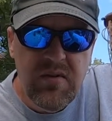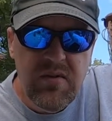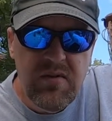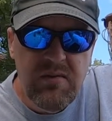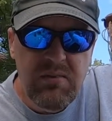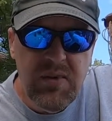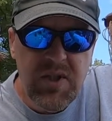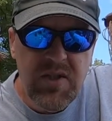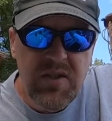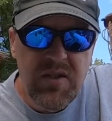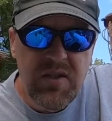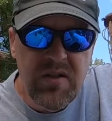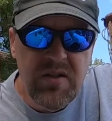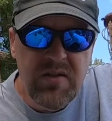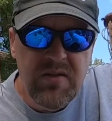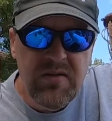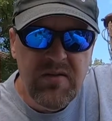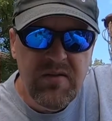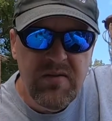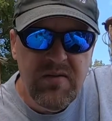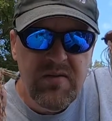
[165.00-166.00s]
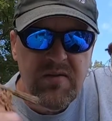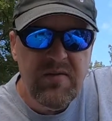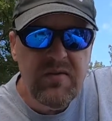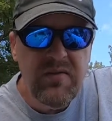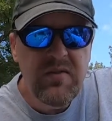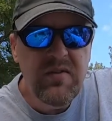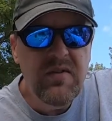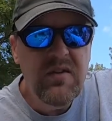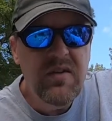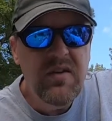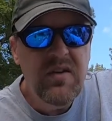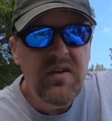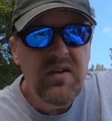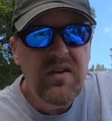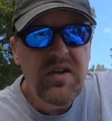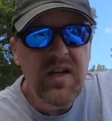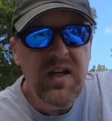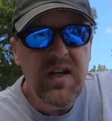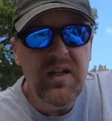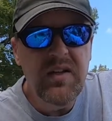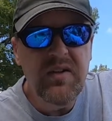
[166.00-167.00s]
but jigs.
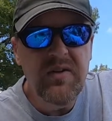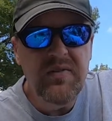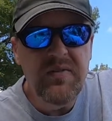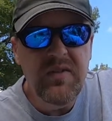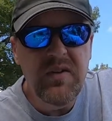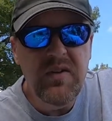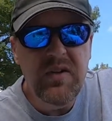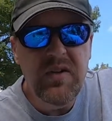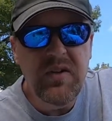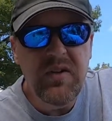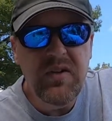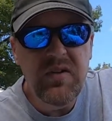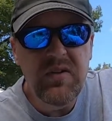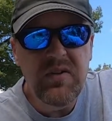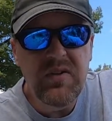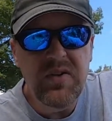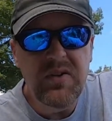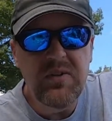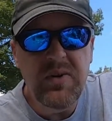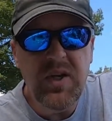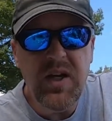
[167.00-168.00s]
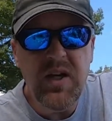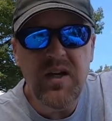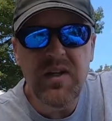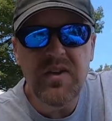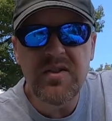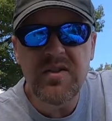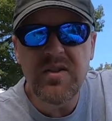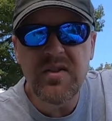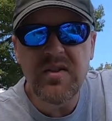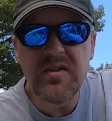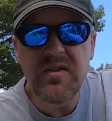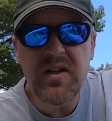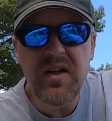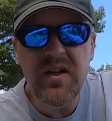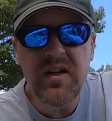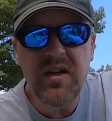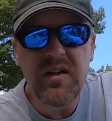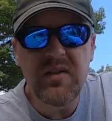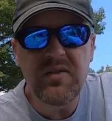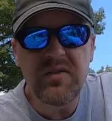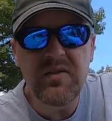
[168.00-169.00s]
And there's really 2 kind of jigs that I
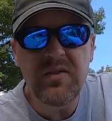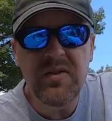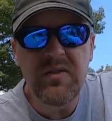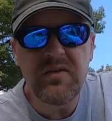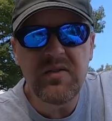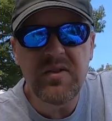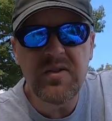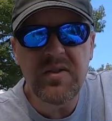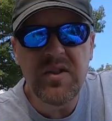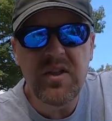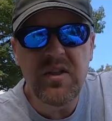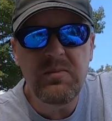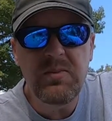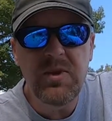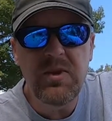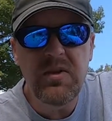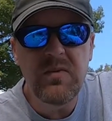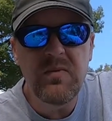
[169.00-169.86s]
like to throw this time of year.